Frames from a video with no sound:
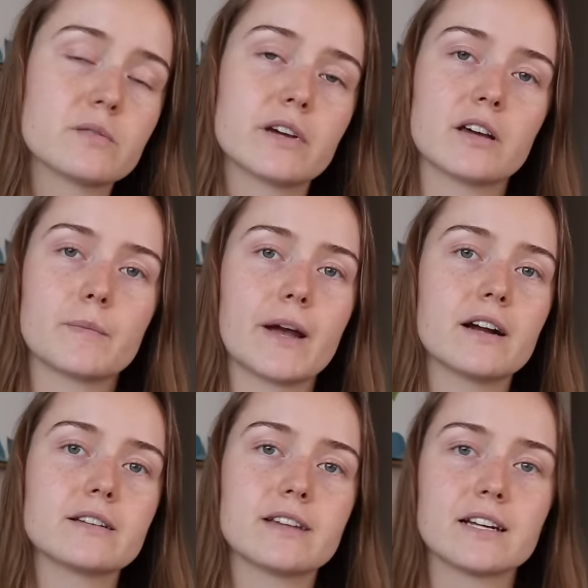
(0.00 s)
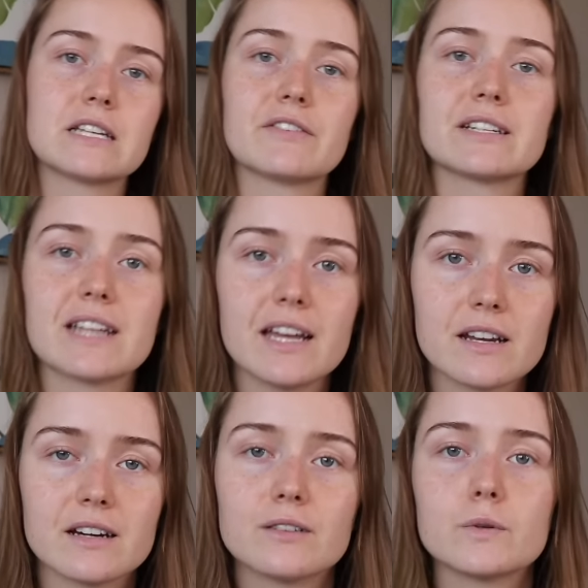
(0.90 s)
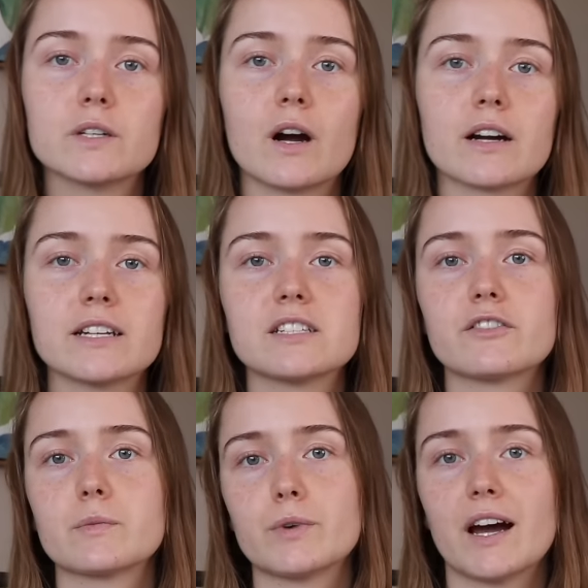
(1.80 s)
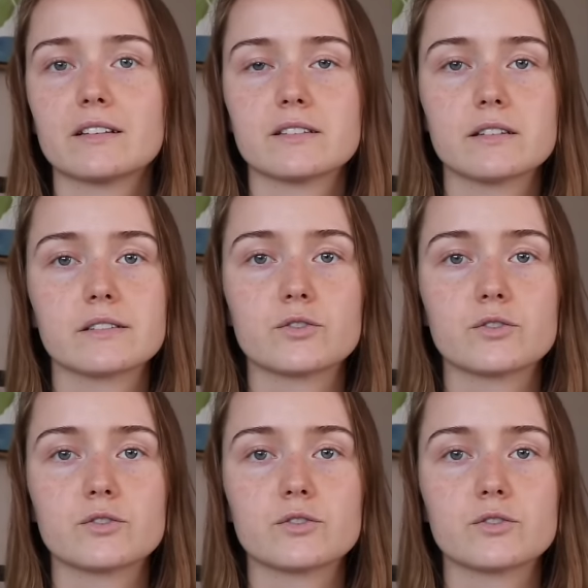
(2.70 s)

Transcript: we can compare scientific data regarding different practices and